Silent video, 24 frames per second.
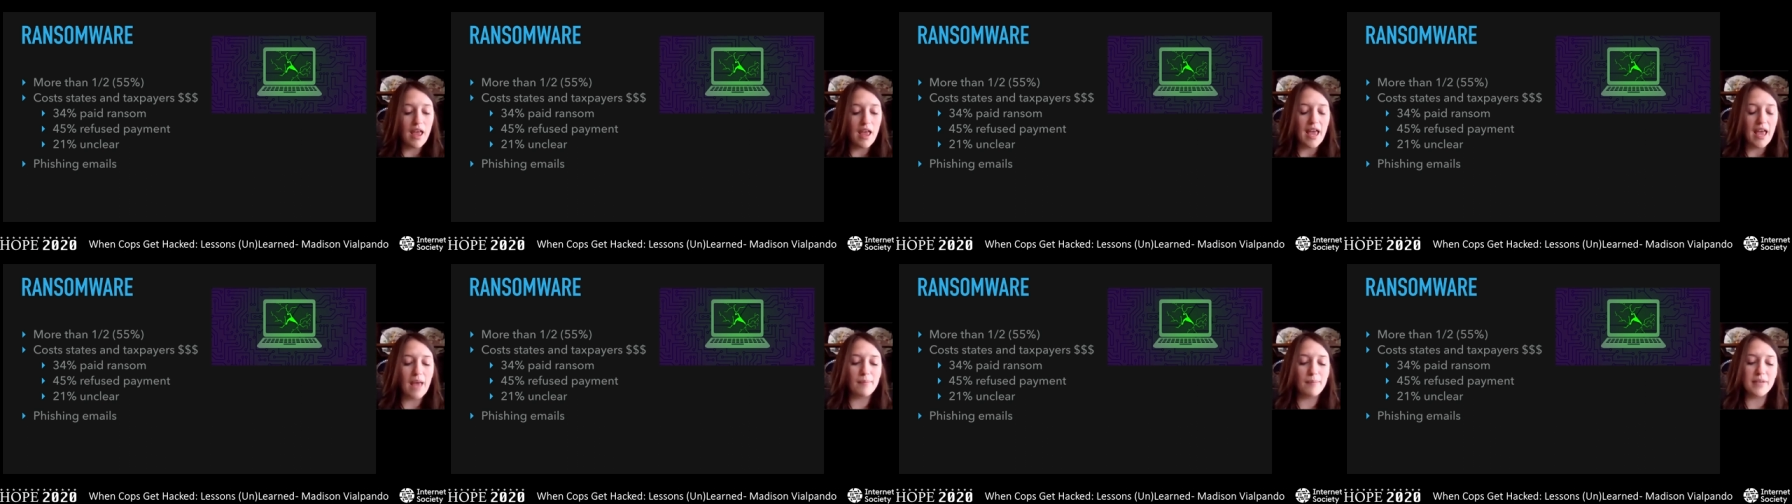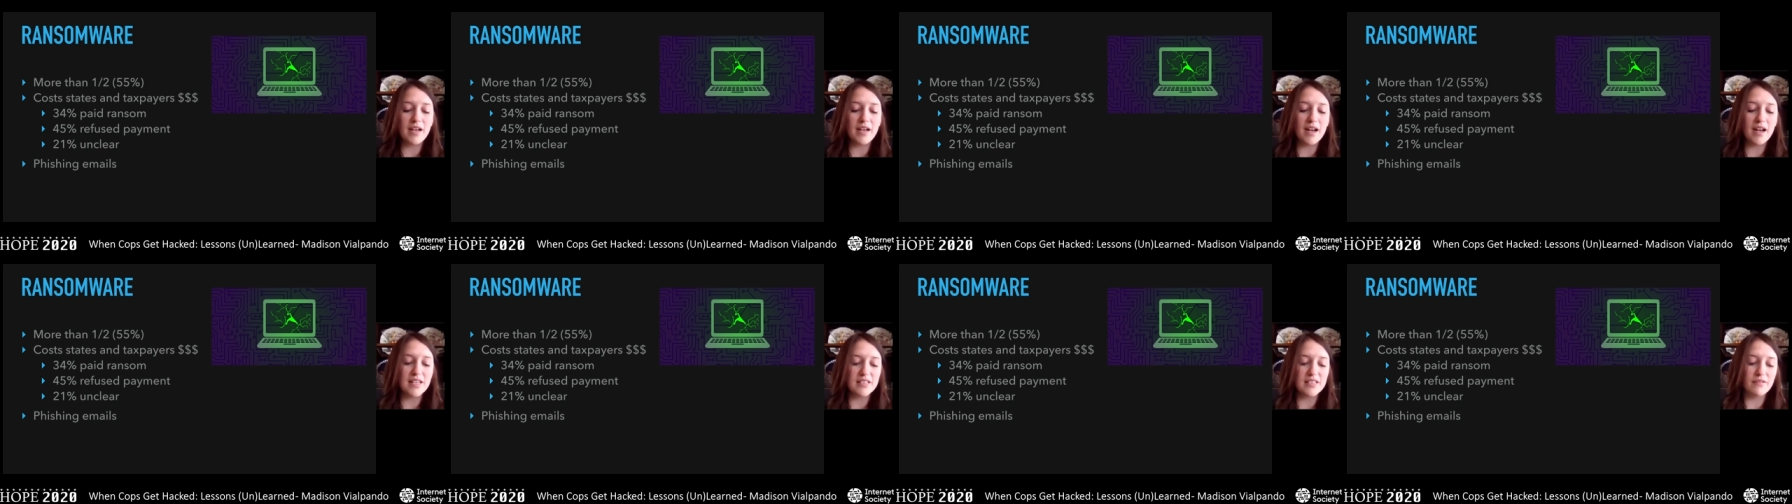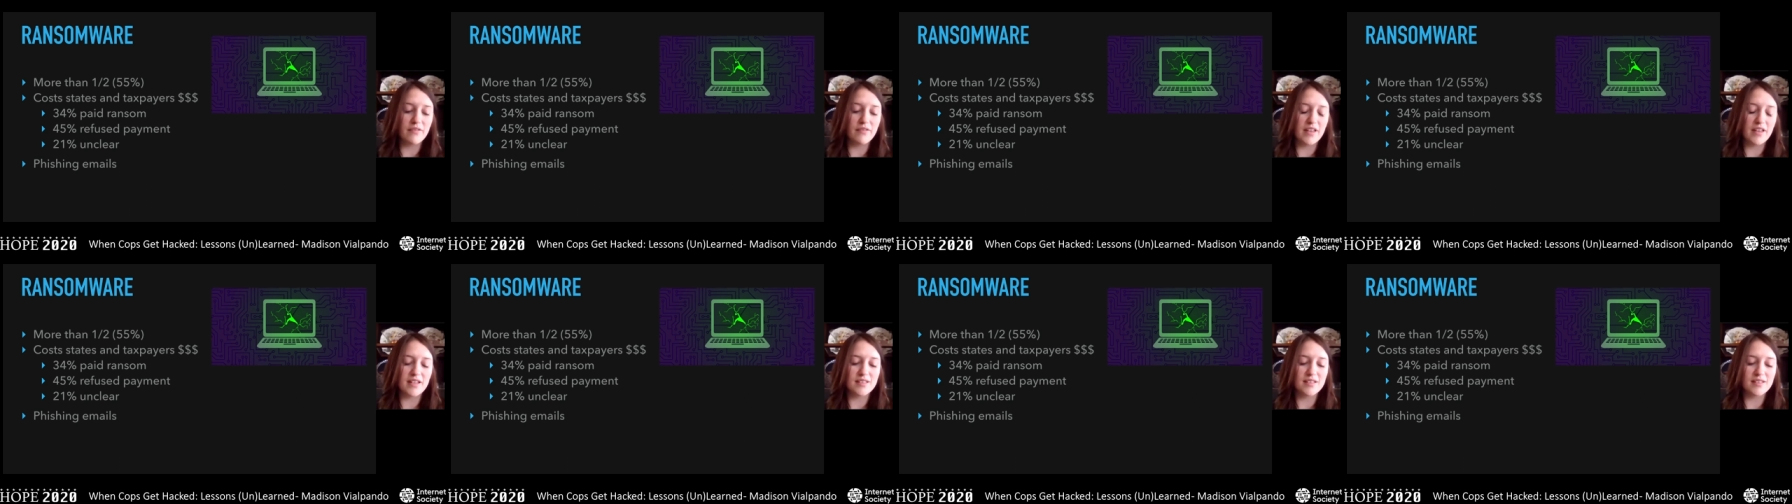And because of
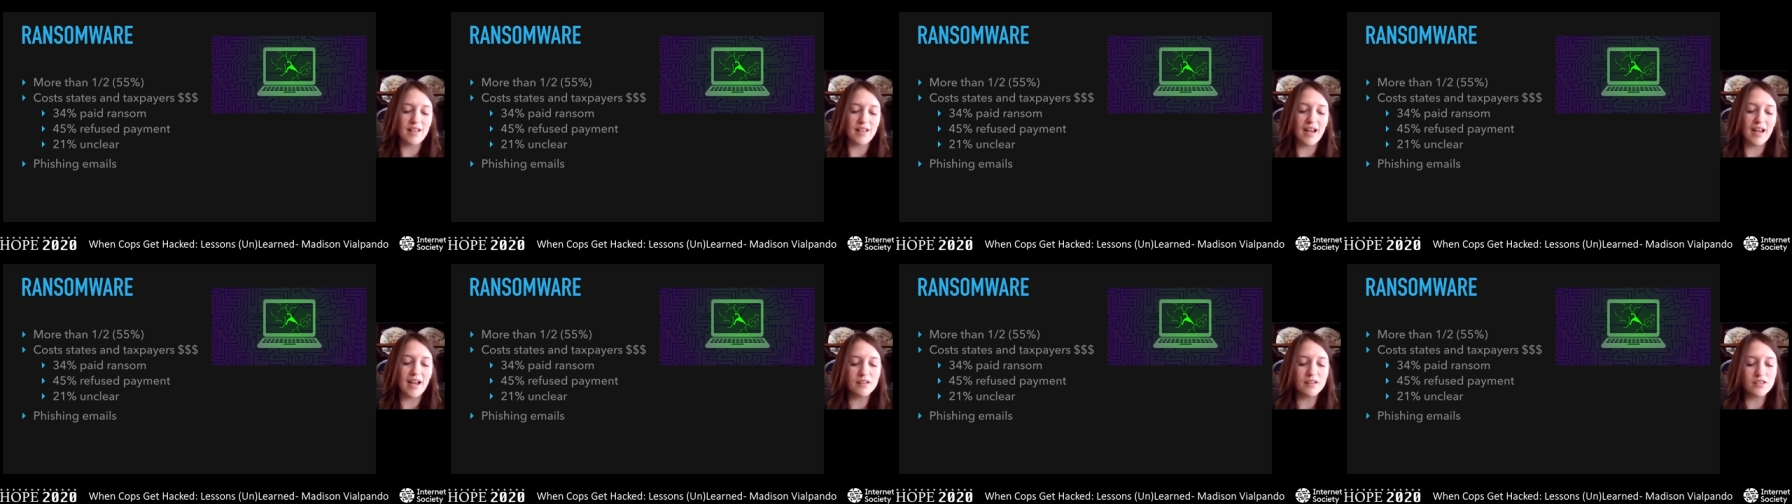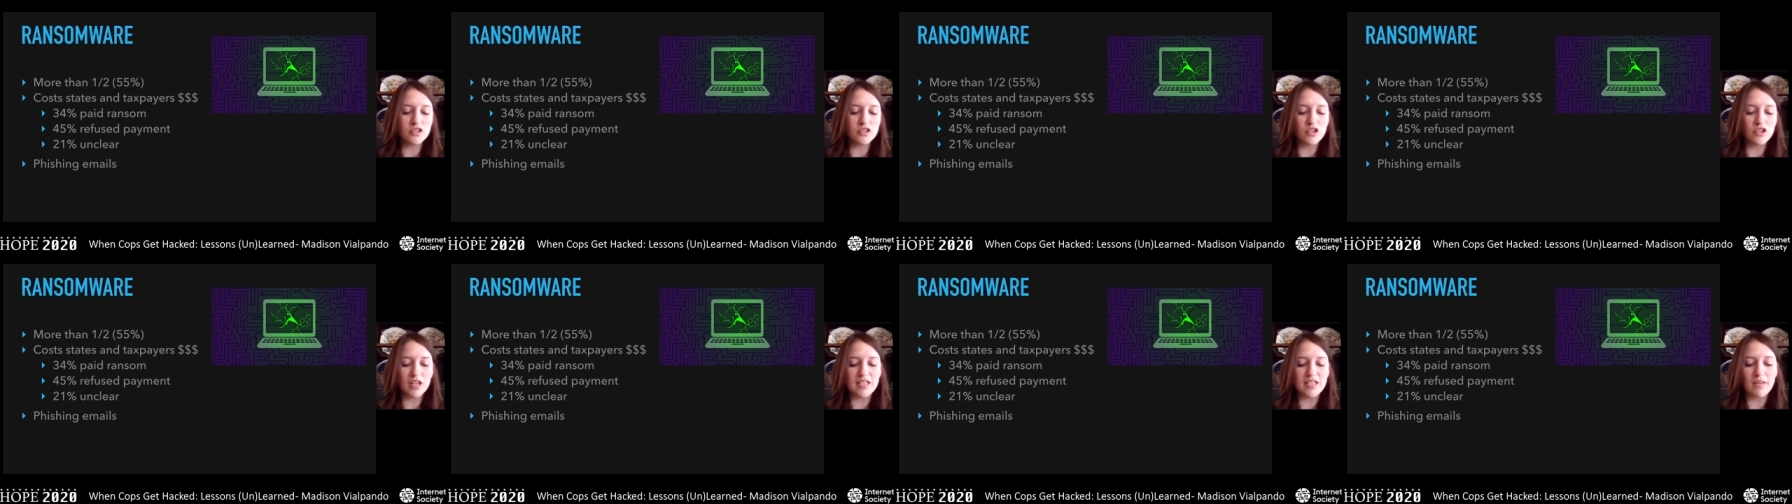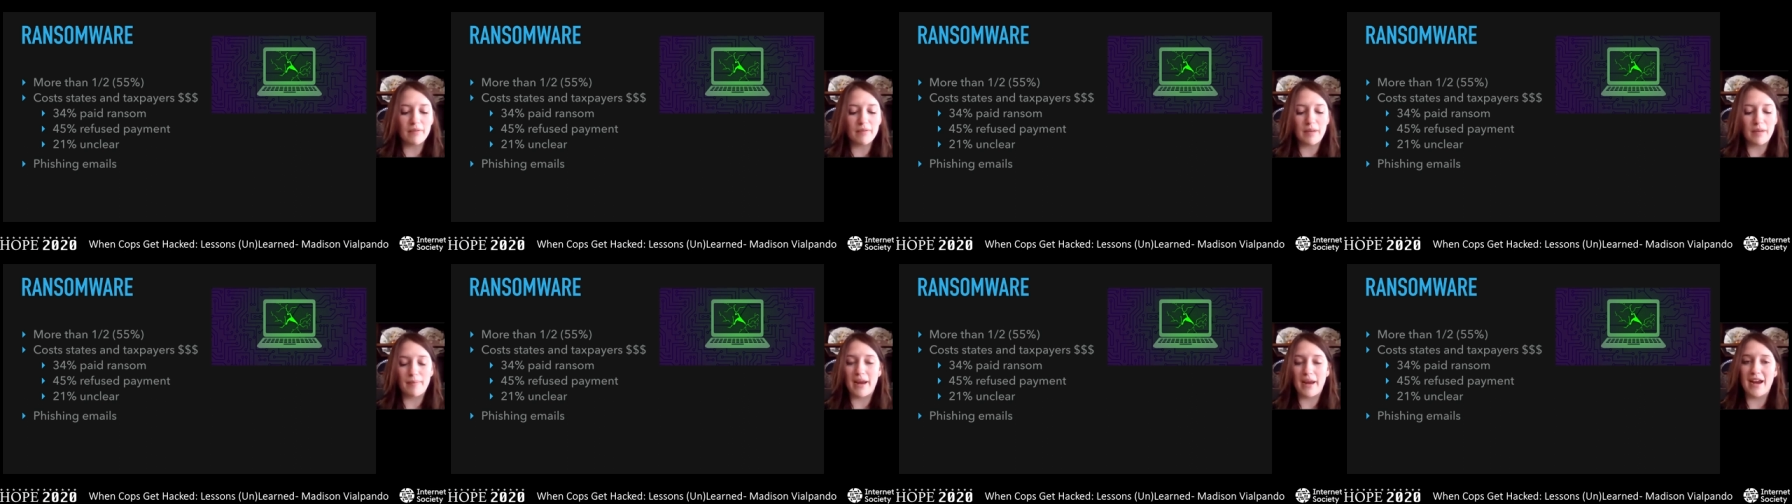this, I also checked how
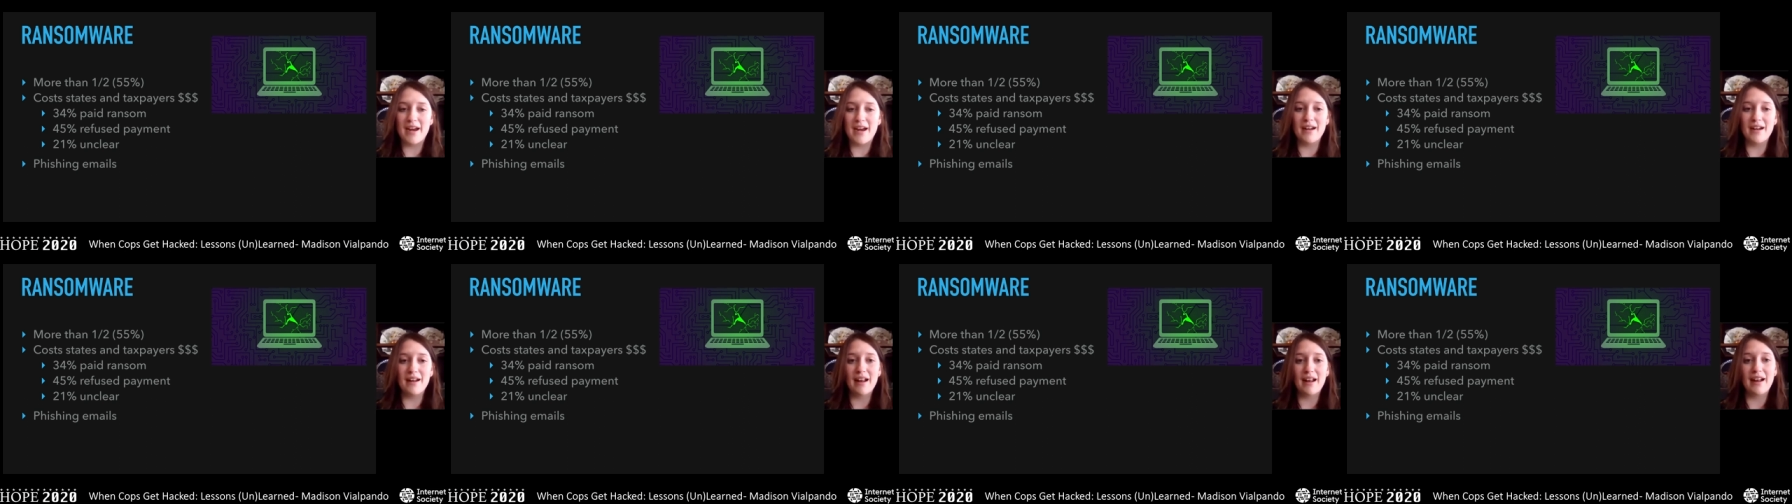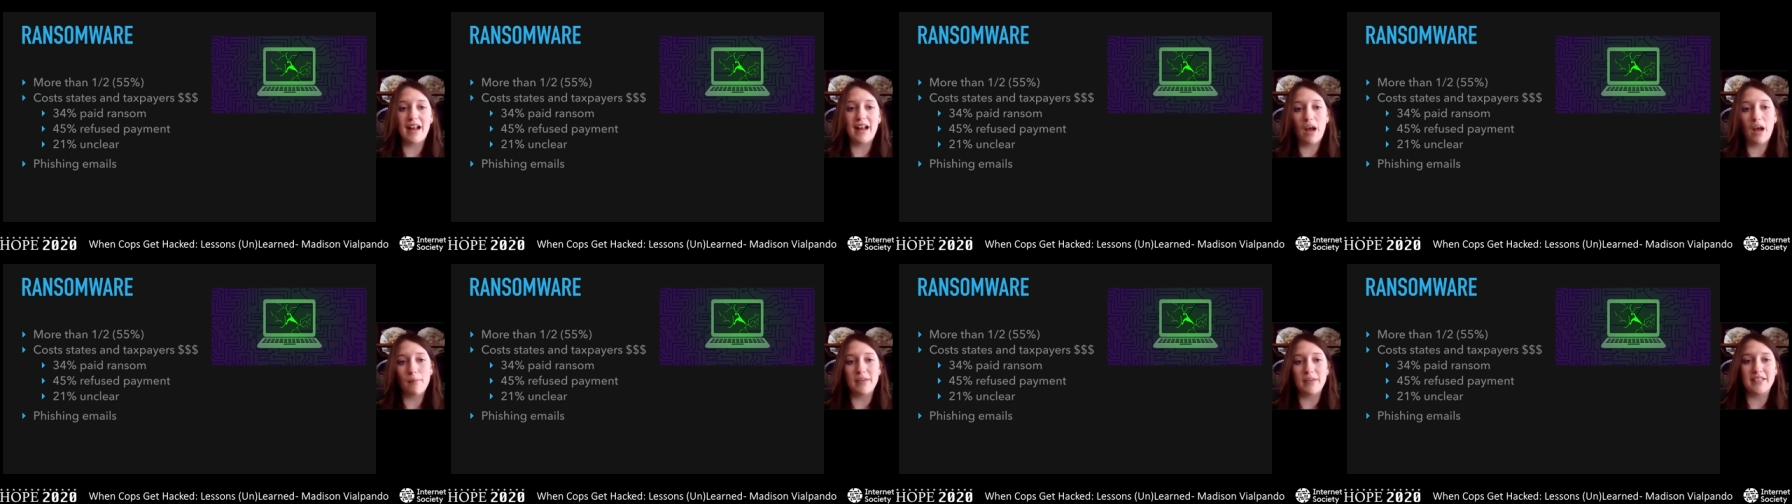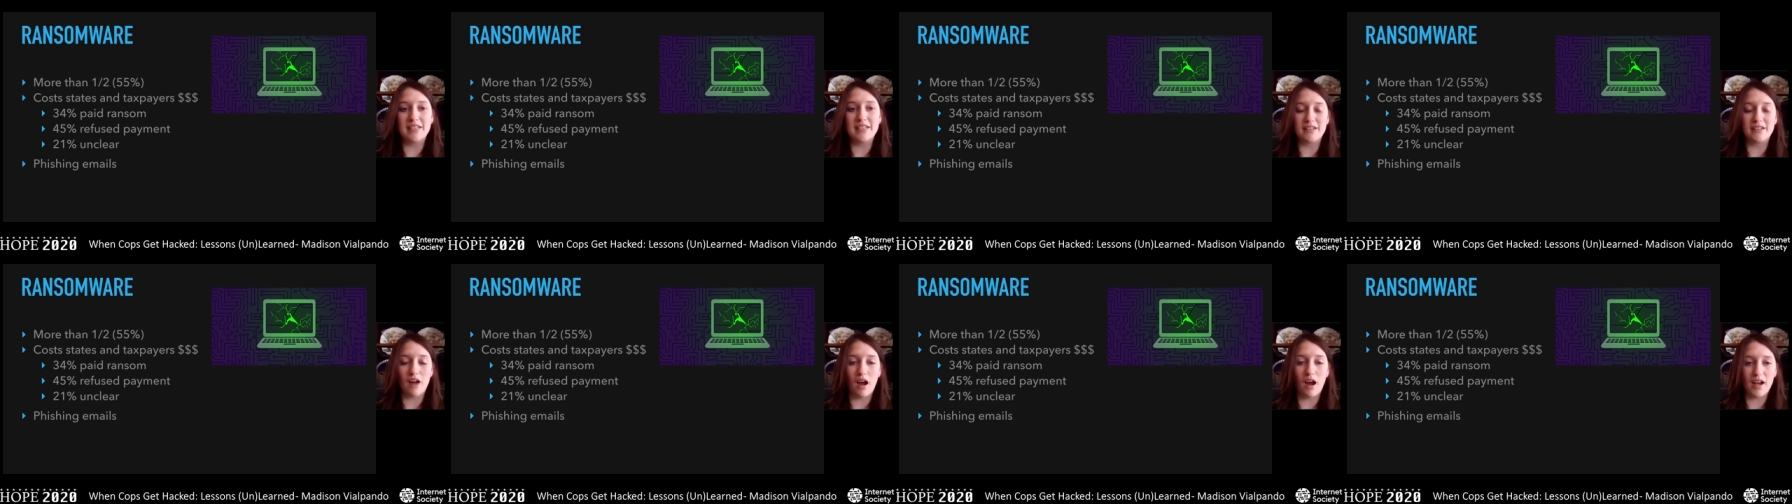many paid and how many
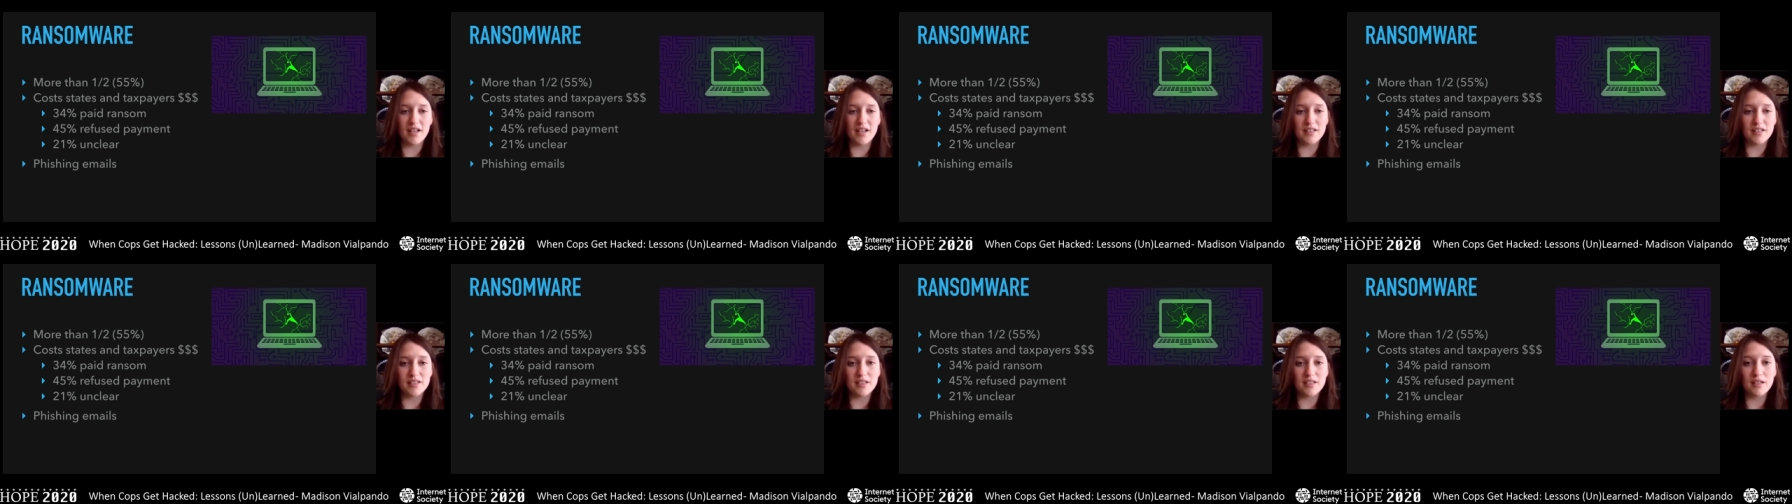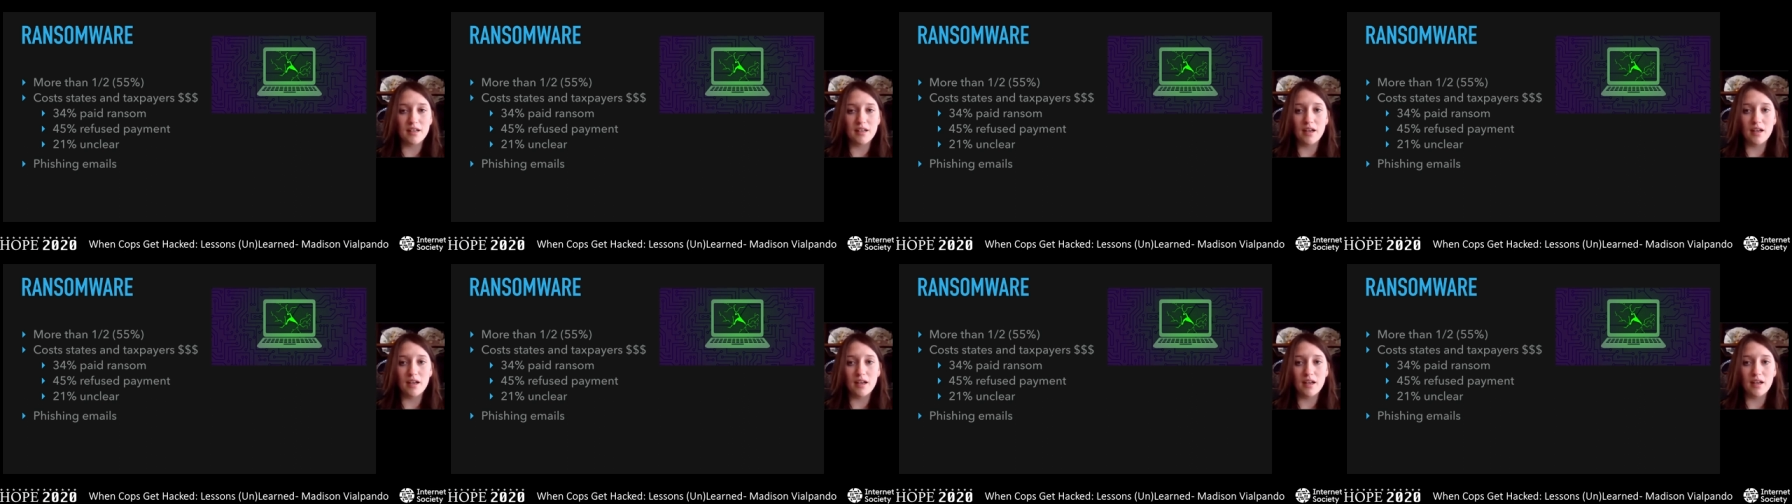did not.